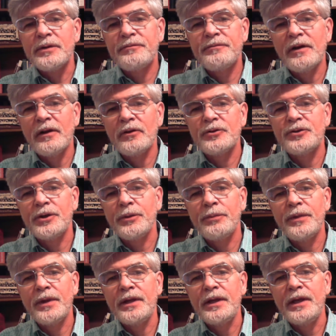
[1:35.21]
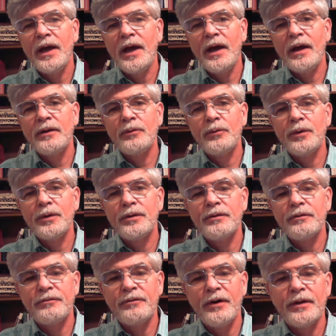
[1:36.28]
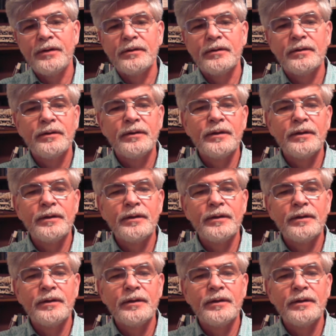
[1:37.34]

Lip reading: fellowship that he had with the Father,